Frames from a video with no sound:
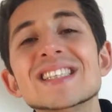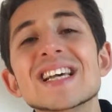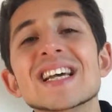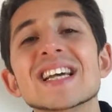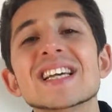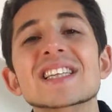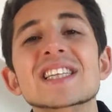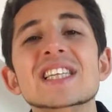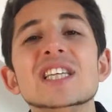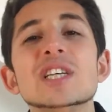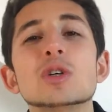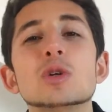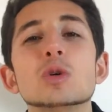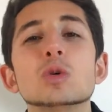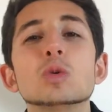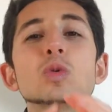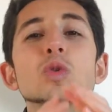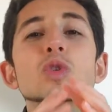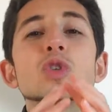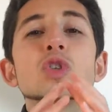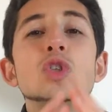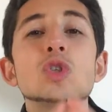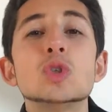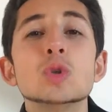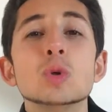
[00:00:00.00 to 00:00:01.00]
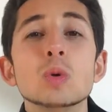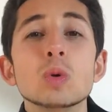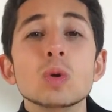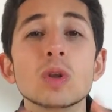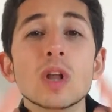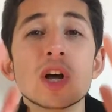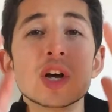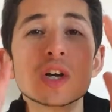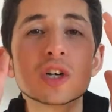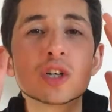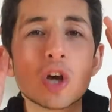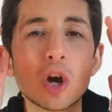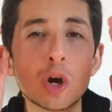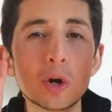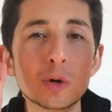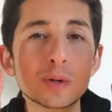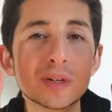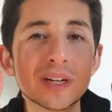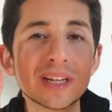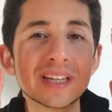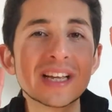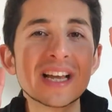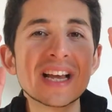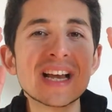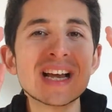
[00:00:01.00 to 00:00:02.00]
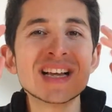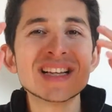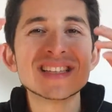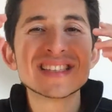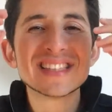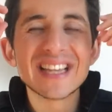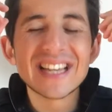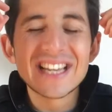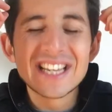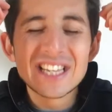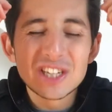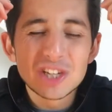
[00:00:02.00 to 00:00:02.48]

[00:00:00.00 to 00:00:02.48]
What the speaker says: a technique called dual coding to